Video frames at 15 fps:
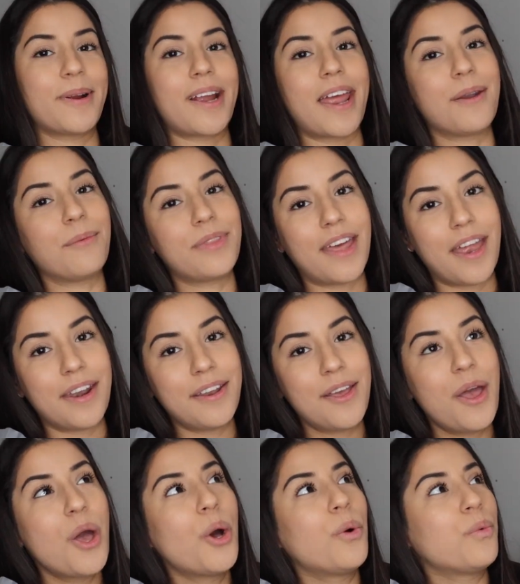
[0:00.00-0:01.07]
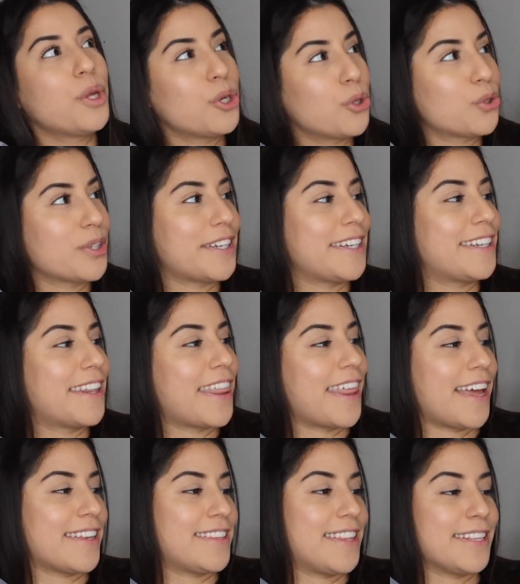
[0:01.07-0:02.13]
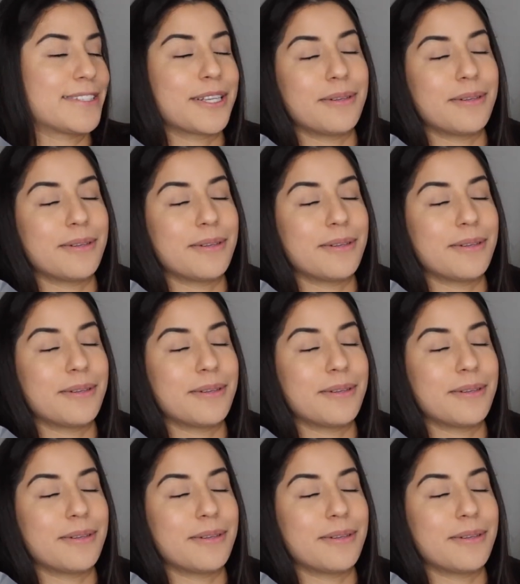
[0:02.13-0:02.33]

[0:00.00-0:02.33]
And then we agreed that this